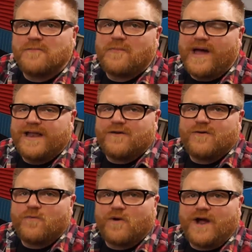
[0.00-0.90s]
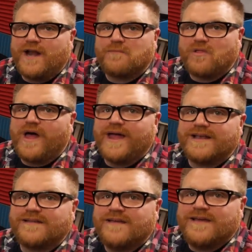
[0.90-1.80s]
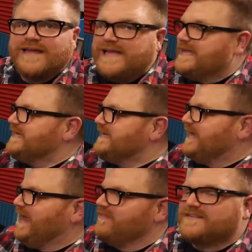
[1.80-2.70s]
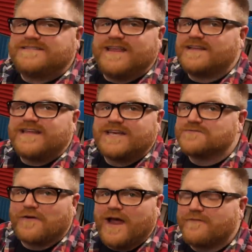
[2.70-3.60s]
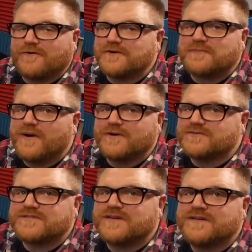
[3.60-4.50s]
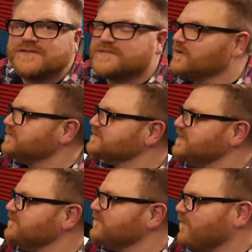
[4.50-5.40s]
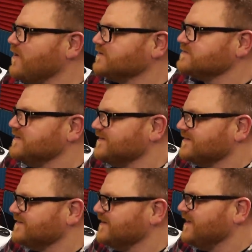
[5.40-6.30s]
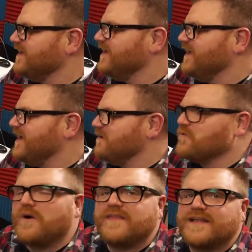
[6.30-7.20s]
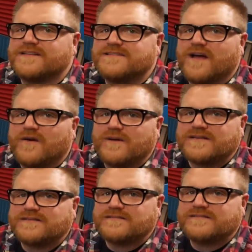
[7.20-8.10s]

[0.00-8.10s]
But we're kind of blind and this thing takes forever to post. So we'll see if it works. I'm worried that it's not going to